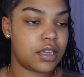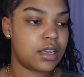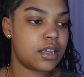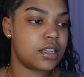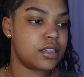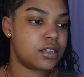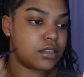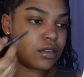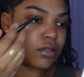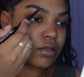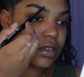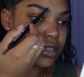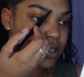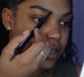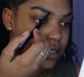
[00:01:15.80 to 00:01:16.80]
and
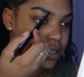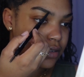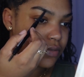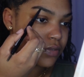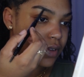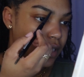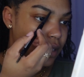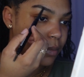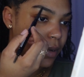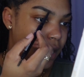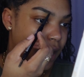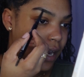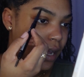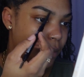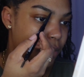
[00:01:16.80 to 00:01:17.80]
slowly start to fill in
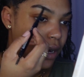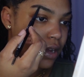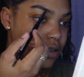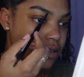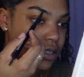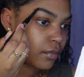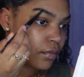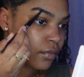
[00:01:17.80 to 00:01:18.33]
my eyebrows.